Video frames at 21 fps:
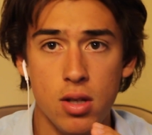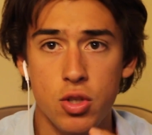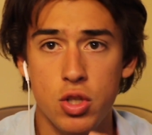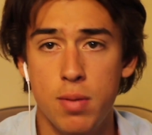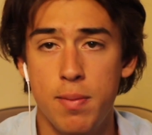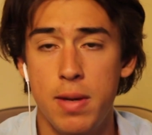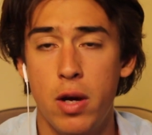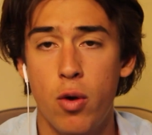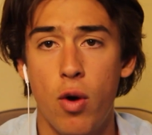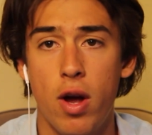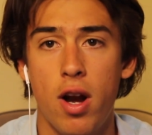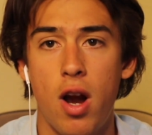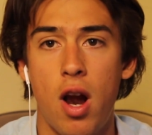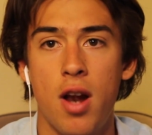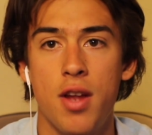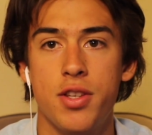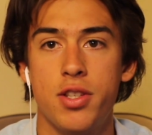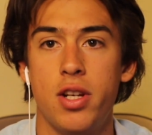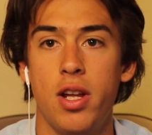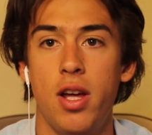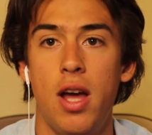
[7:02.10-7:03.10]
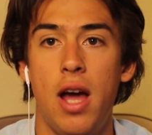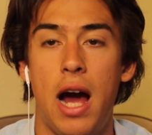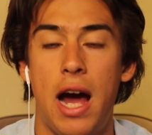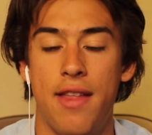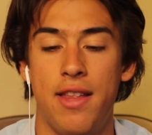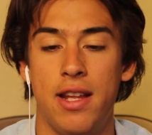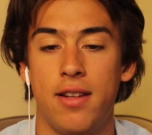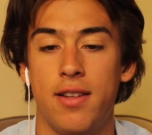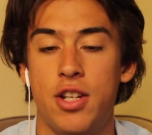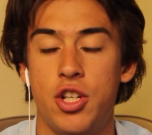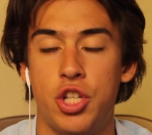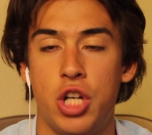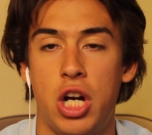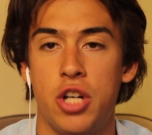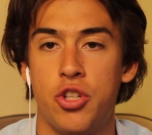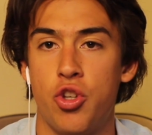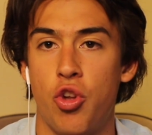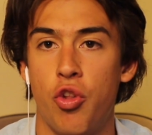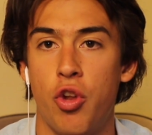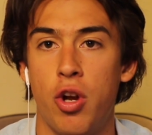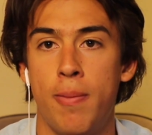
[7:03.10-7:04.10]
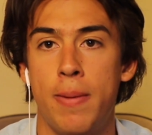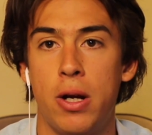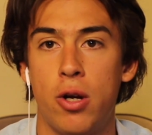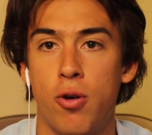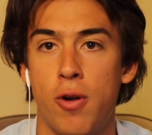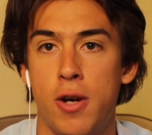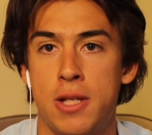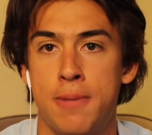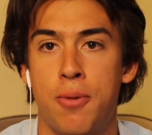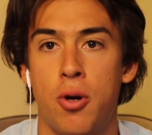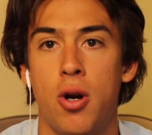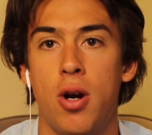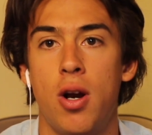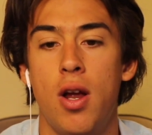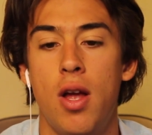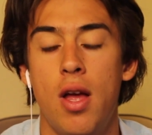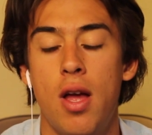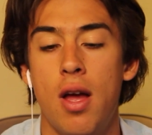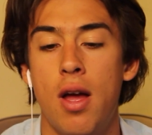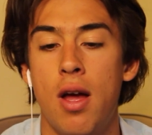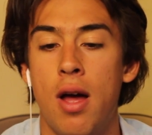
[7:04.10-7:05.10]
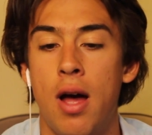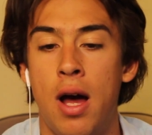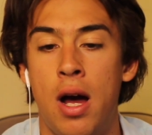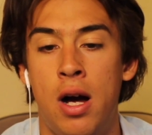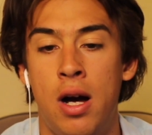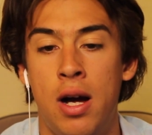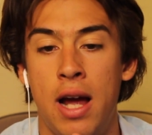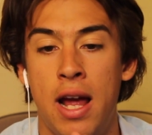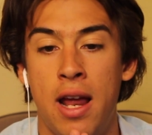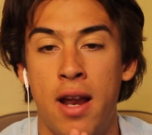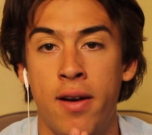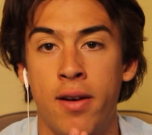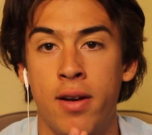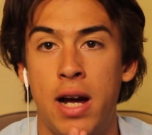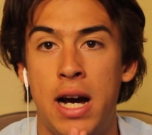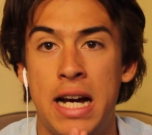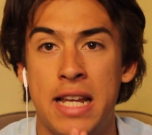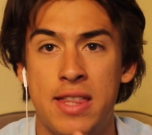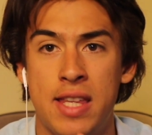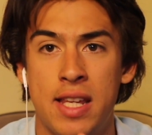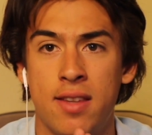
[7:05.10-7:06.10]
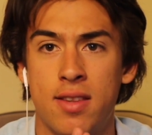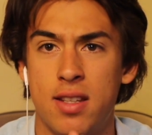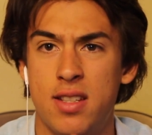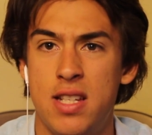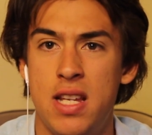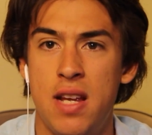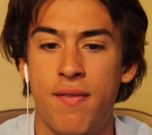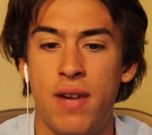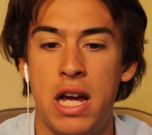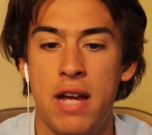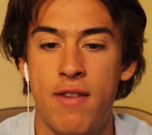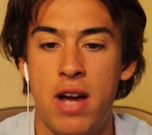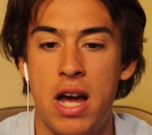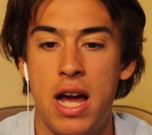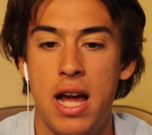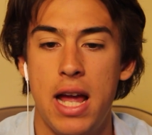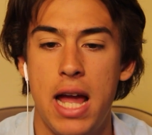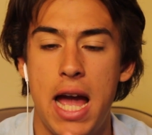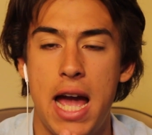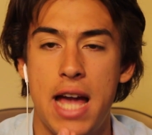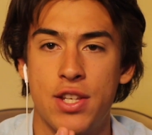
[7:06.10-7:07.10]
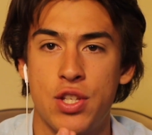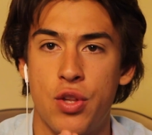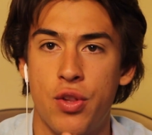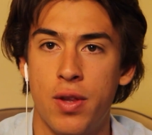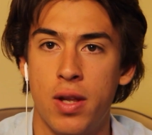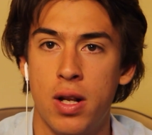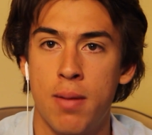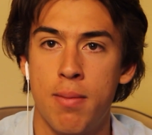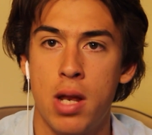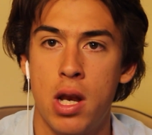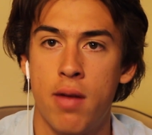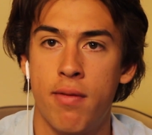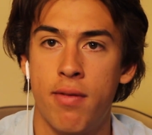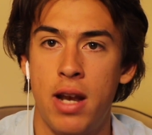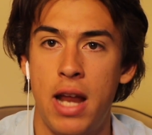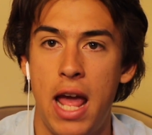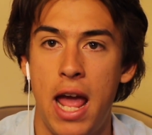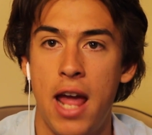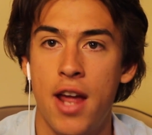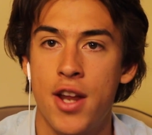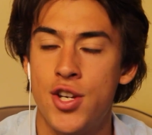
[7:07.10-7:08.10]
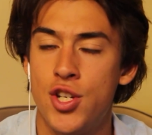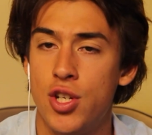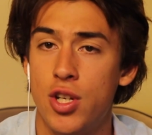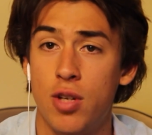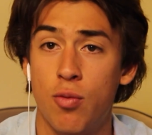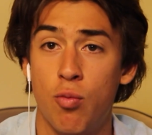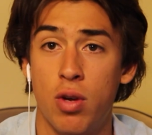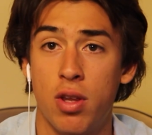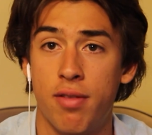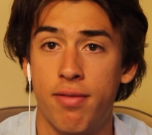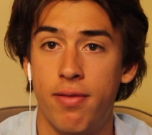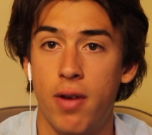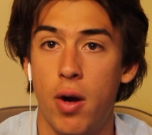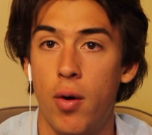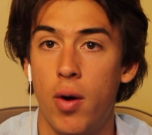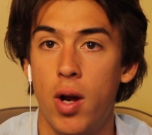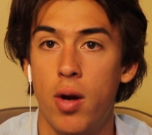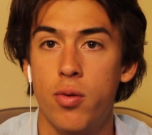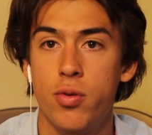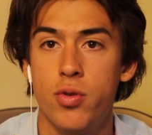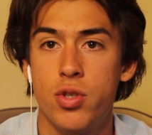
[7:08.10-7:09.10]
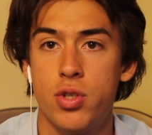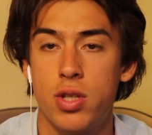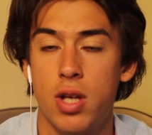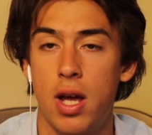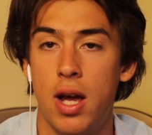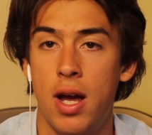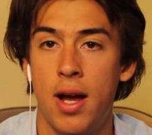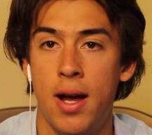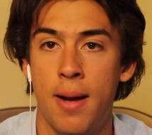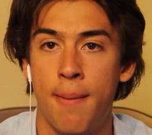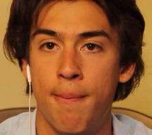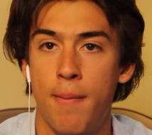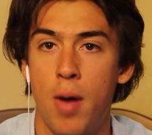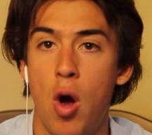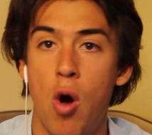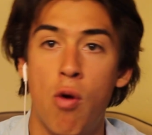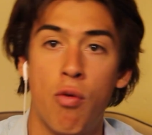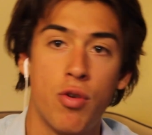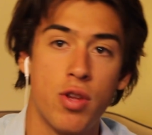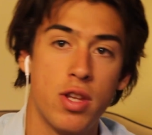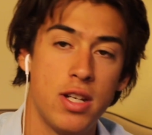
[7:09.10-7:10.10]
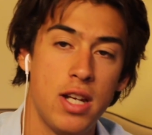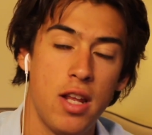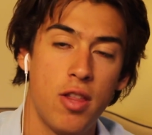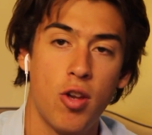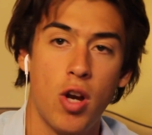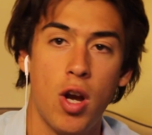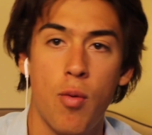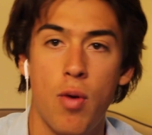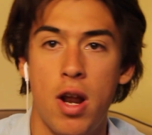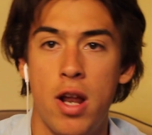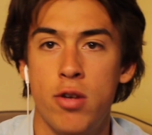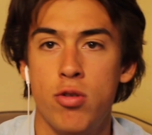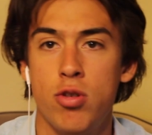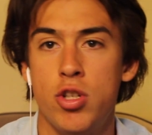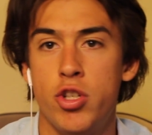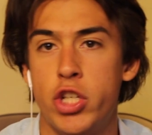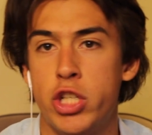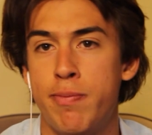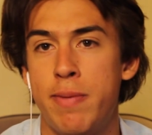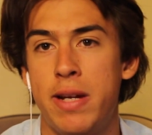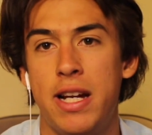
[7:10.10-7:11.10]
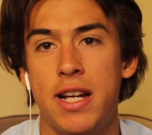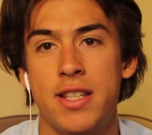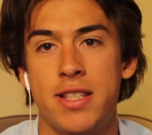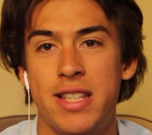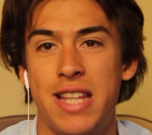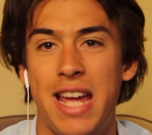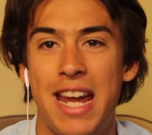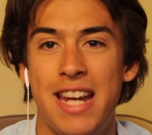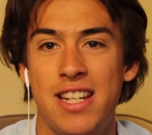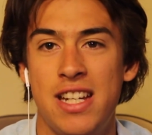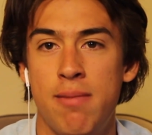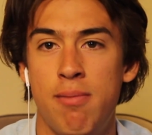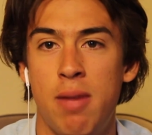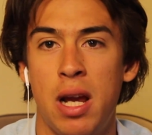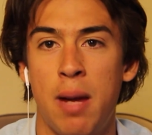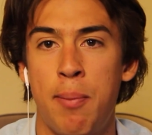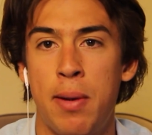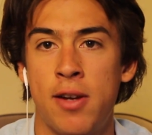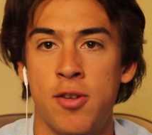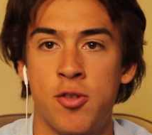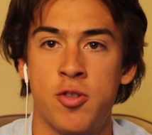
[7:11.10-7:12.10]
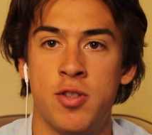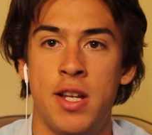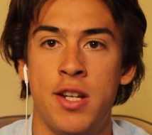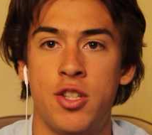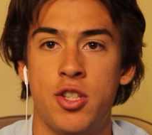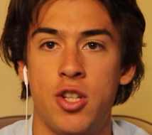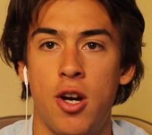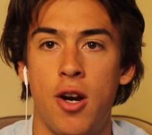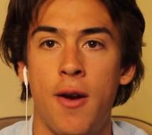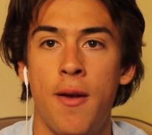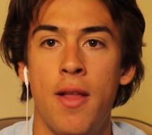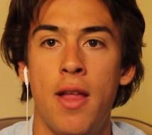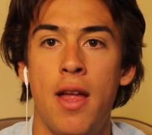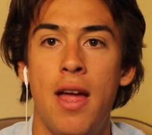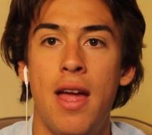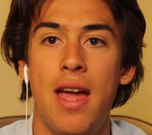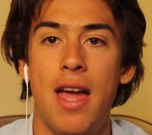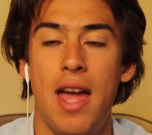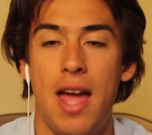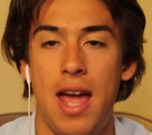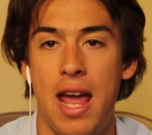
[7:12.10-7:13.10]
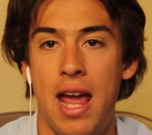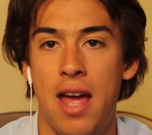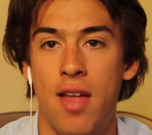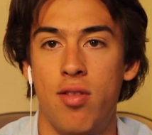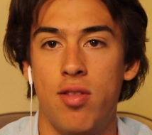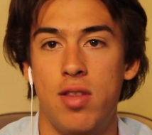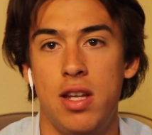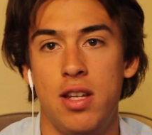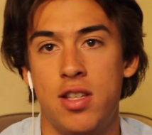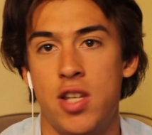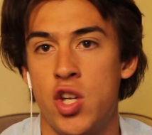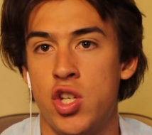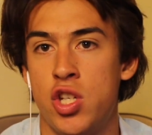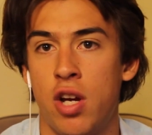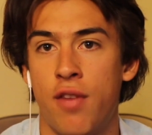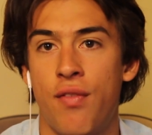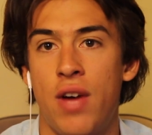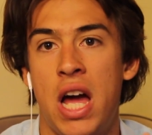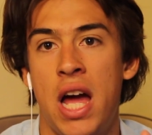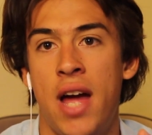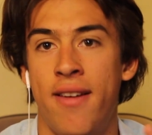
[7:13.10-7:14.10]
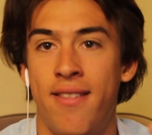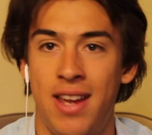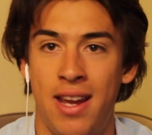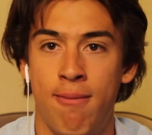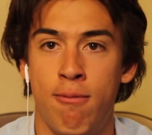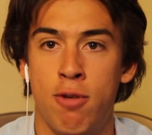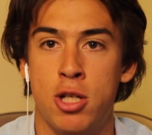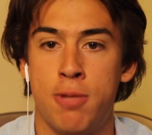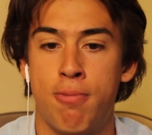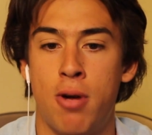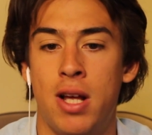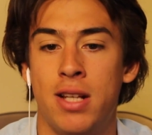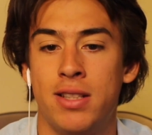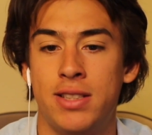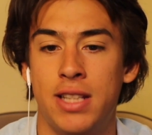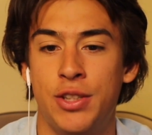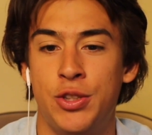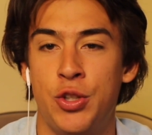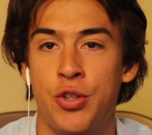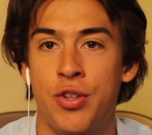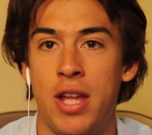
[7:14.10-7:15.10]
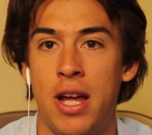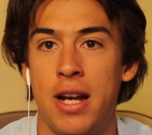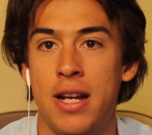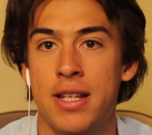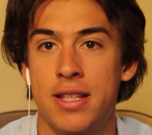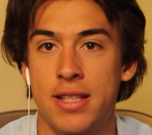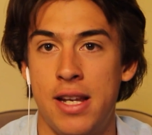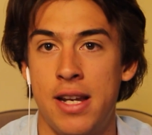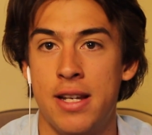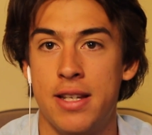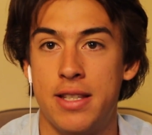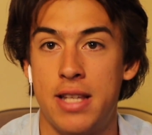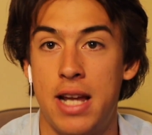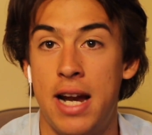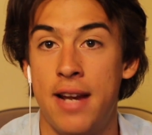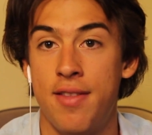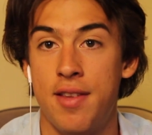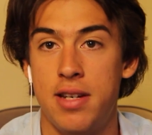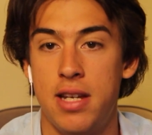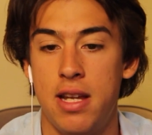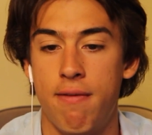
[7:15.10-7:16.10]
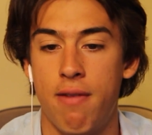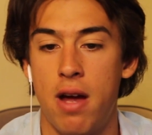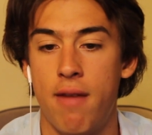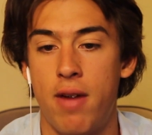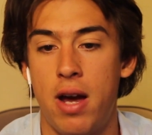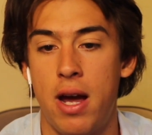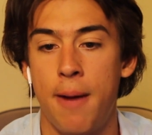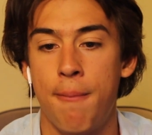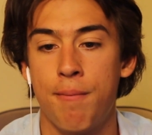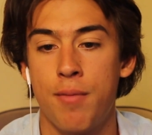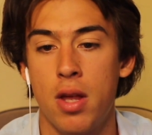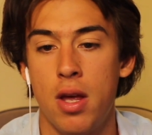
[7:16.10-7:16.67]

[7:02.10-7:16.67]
To be quite honest, I think these shots are a little bit crisper, and I think the T5i has a little bit of an edge with photos over the D3100 just because of the 18 megapixel sensor and the Digic 5 image processor that is inside the T5i.